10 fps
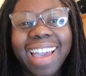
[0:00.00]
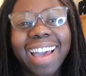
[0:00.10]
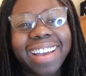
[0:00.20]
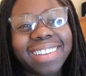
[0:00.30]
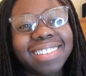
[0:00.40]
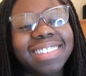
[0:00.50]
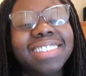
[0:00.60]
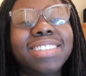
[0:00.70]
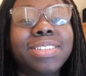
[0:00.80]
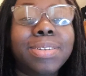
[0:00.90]
guys,
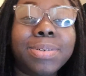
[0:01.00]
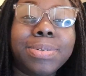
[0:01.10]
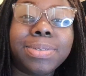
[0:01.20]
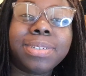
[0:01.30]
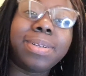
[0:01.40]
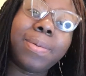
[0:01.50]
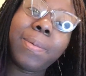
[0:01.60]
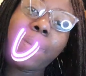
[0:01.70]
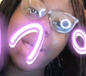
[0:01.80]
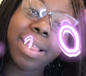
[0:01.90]
so
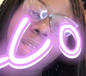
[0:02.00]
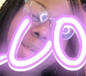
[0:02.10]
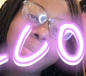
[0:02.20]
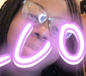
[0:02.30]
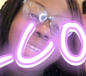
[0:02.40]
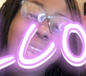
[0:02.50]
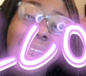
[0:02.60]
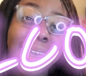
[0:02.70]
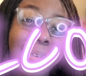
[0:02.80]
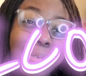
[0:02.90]
welcome to
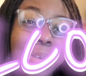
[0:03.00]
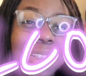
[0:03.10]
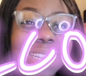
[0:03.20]
Life with